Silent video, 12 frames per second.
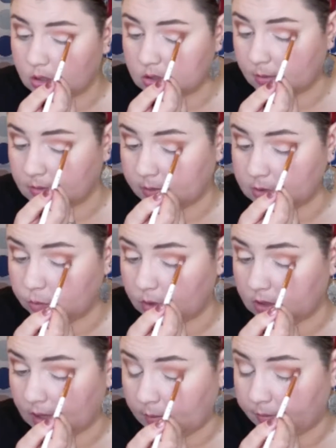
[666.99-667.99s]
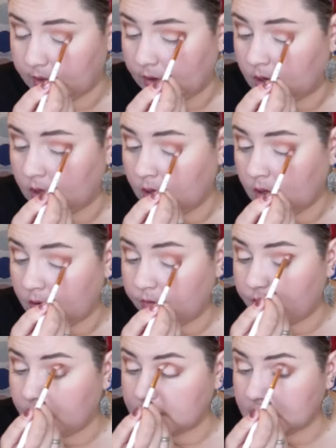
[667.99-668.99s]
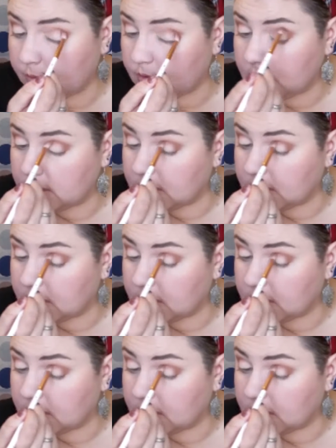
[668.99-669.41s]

sometimes you want that, but for this I want